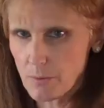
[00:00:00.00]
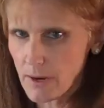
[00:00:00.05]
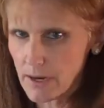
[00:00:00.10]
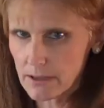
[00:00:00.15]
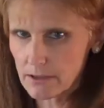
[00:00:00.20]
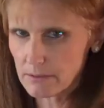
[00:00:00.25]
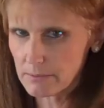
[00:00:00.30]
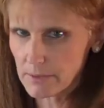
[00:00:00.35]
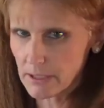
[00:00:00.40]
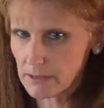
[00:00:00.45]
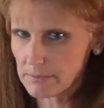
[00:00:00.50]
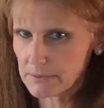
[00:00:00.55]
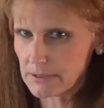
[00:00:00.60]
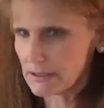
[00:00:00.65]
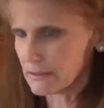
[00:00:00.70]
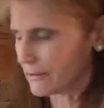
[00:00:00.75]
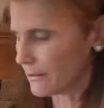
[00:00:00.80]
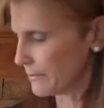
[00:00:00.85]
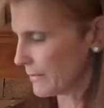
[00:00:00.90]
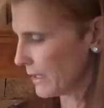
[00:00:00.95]
way you'll be able
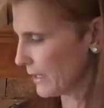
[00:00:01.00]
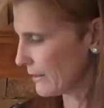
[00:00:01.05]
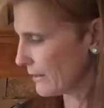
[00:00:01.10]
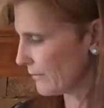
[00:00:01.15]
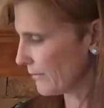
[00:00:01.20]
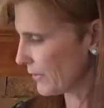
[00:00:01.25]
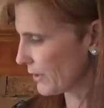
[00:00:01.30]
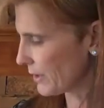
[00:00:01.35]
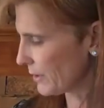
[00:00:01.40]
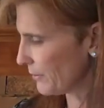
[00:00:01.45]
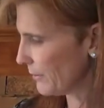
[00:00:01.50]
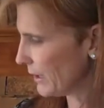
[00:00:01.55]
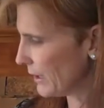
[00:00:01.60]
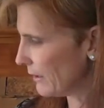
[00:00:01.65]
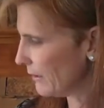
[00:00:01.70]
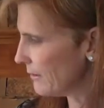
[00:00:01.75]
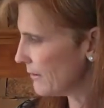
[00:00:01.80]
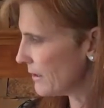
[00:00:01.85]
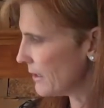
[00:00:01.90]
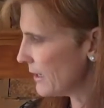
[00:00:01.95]
to eliminate them very
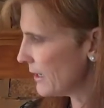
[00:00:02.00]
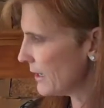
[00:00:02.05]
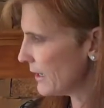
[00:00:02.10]
well.